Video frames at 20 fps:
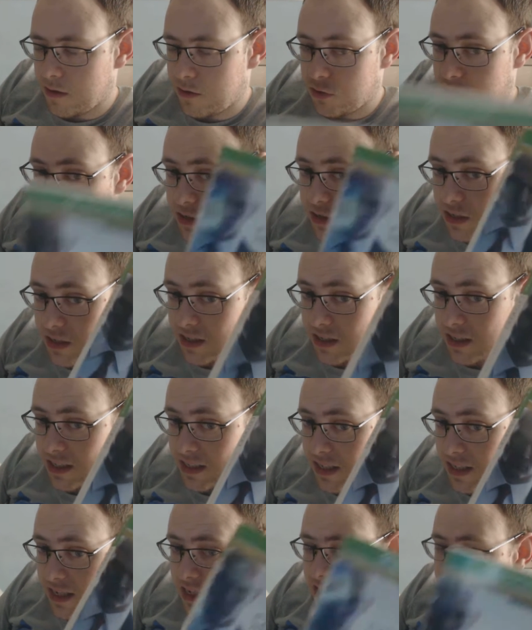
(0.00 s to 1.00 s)

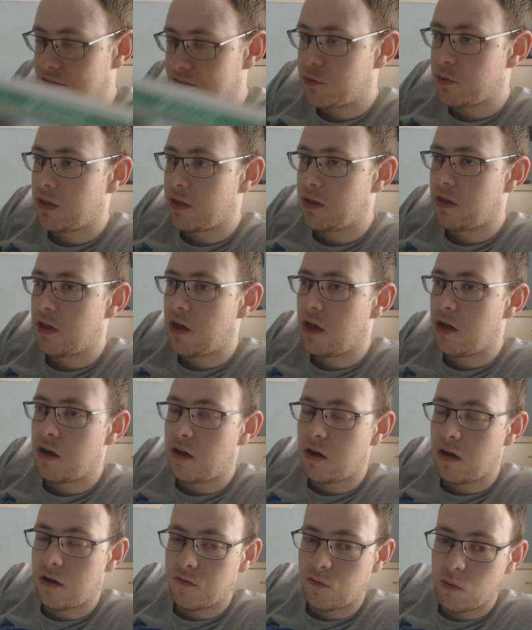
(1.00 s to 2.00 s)
2016 gives you a lot
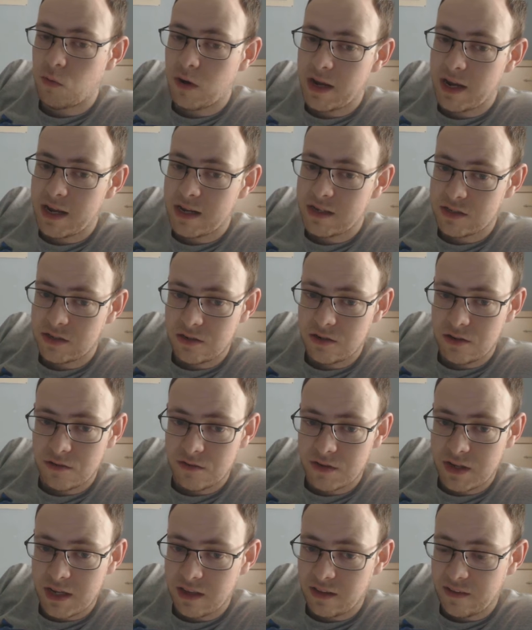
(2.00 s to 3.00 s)
of ways
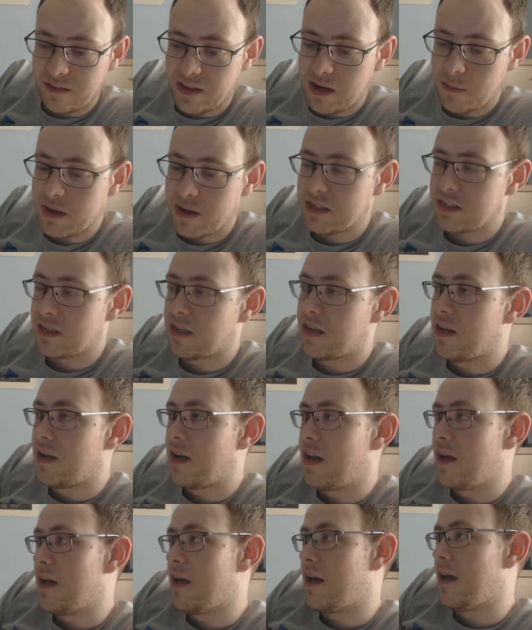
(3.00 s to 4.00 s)
of killing enemies,
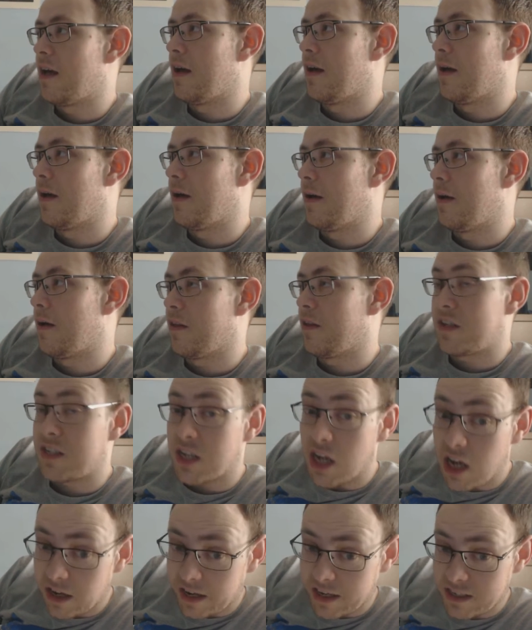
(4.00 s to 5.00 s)
the
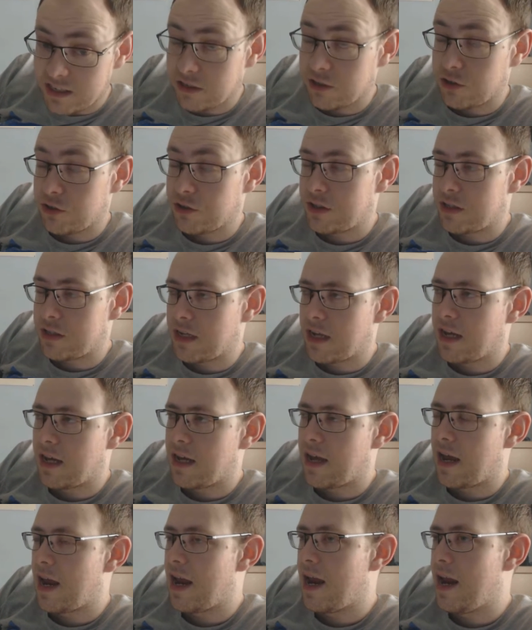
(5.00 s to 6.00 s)
targets I should
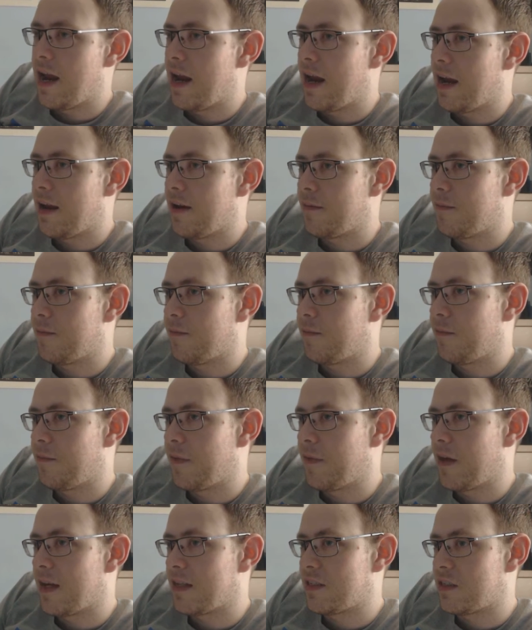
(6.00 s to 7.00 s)
say. It
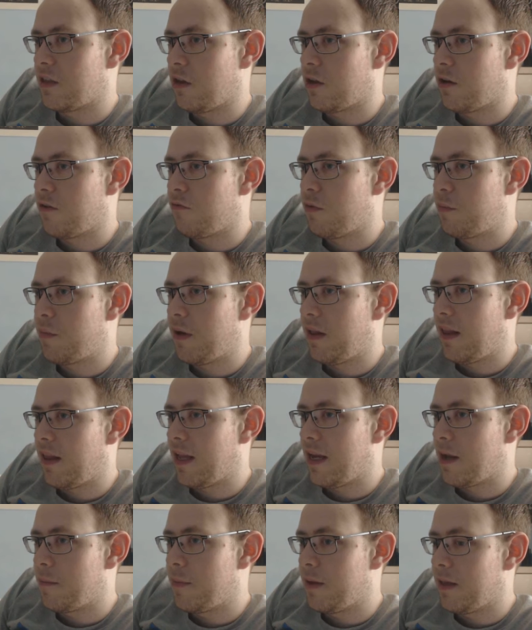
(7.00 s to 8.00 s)
has a lot of
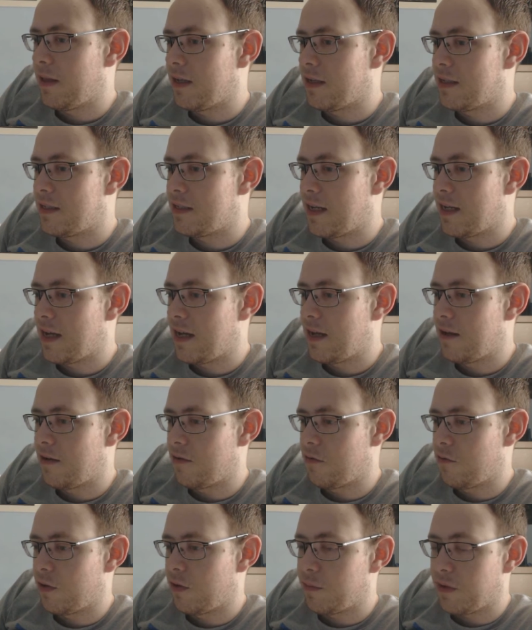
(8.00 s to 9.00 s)
replayability,
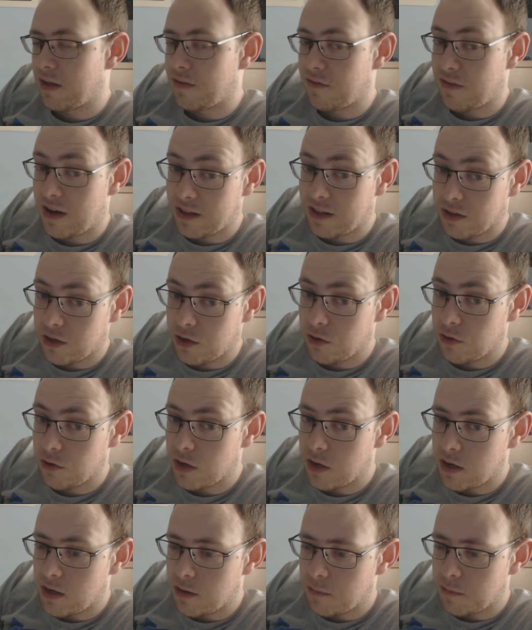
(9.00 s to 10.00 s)
replay value,
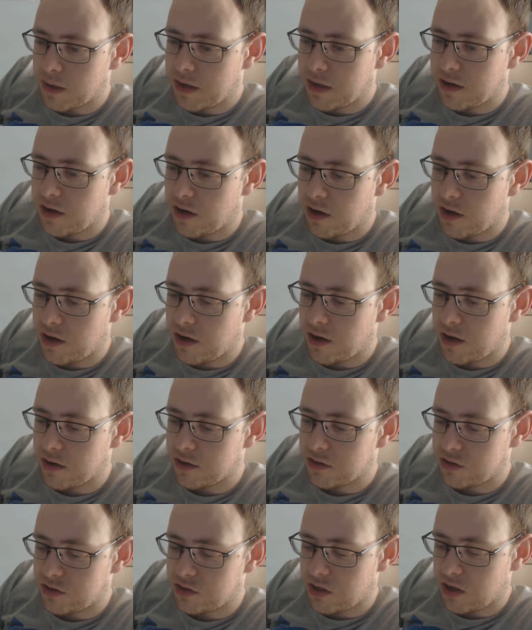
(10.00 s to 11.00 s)

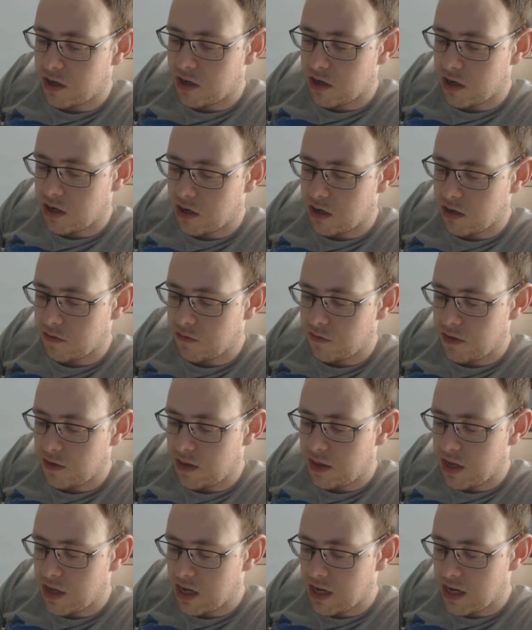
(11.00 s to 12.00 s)
because of
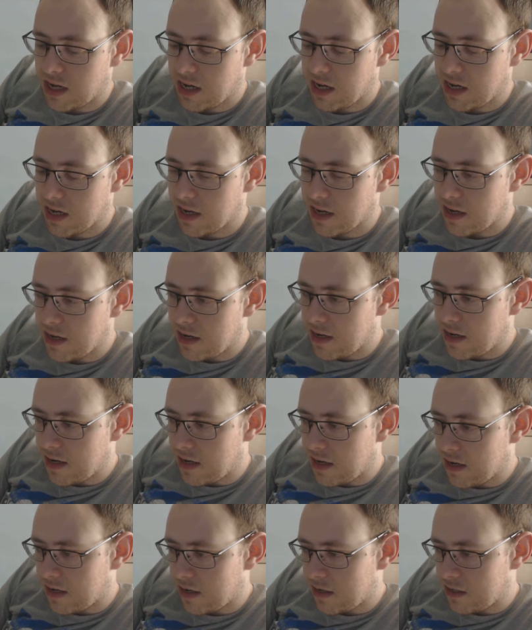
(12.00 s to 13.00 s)
the
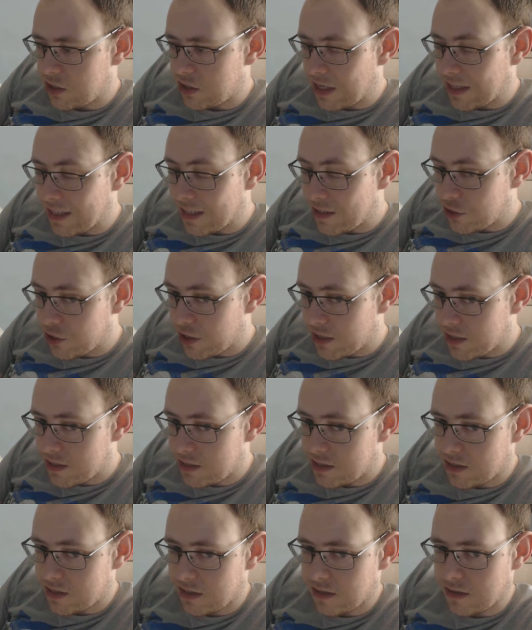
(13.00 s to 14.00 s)

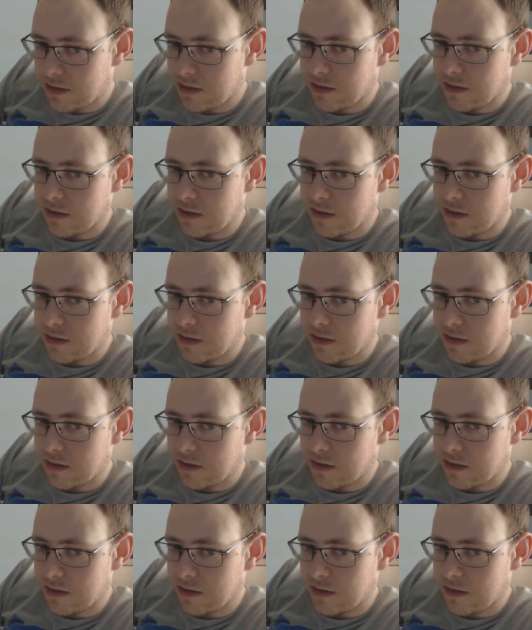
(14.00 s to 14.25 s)
challenges